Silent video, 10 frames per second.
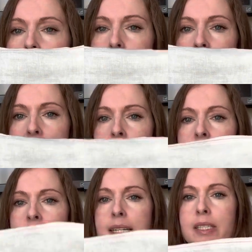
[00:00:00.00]
But I really
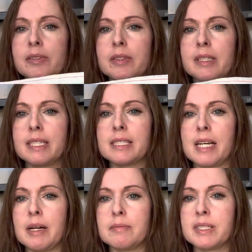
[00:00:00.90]
like doing these
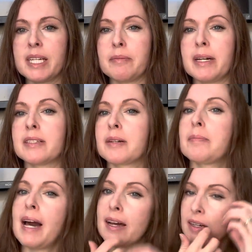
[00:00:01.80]
geometric
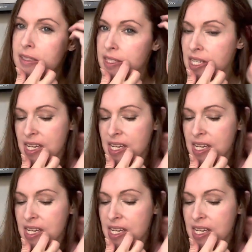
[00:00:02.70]
patterns.